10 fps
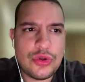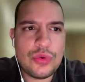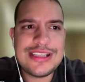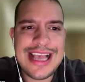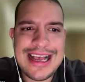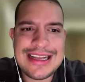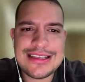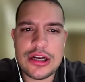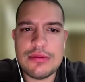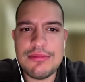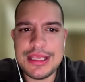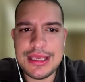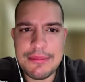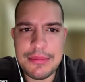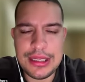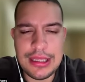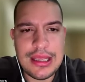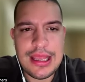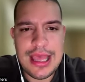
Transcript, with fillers: Those ads are making money.